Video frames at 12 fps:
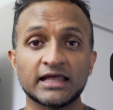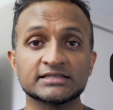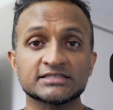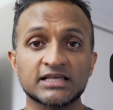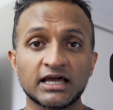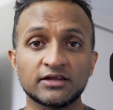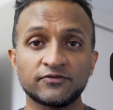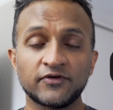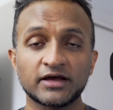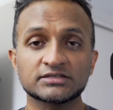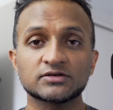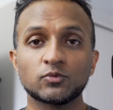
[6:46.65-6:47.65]
and side
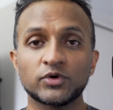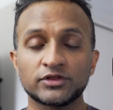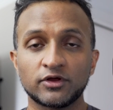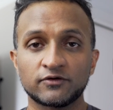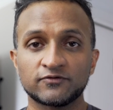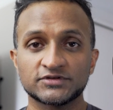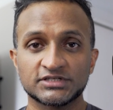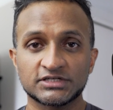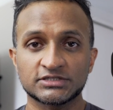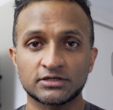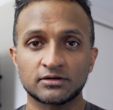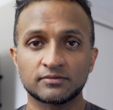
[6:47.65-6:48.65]
effects with your
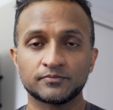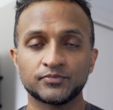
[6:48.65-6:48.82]
physician.